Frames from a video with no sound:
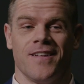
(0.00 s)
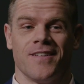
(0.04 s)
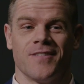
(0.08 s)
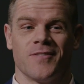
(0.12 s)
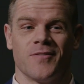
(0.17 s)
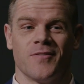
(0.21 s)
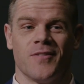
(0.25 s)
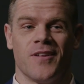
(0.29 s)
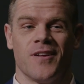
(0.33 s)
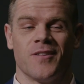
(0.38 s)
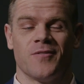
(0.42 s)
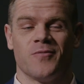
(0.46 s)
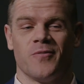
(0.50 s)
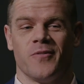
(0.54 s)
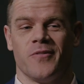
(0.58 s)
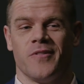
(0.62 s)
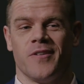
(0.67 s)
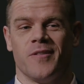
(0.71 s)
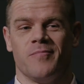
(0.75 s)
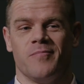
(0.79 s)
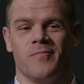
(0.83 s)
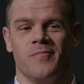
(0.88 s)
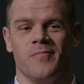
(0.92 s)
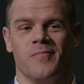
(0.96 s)
That's that's where
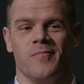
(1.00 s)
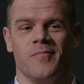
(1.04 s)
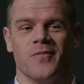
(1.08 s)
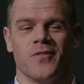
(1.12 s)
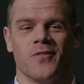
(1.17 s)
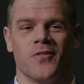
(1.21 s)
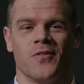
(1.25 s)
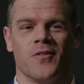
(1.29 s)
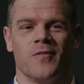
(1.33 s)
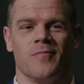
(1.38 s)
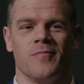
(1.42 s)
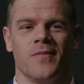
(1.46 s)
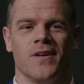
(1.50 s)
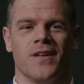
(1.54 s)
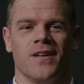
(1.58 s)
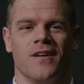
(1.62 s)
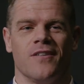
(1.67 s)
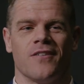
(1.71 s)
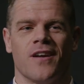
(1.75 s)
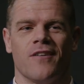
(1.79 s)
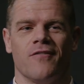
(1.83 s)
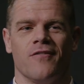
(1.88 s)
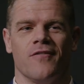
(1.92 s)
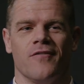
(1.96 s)
he sort of made.
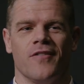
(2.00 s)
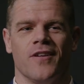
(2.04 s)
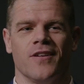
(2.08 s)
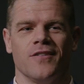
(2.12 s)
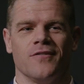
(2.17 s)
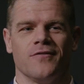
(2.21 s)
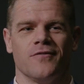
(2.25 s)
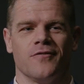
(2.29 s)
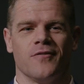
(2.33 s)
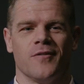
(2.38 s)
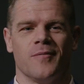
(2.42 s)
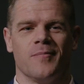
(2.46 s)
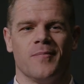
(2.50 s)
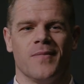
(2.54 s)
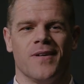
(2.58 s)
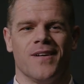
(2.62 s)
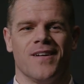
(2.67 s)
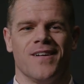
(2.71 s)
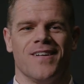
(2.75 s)
I'll get revenge for him.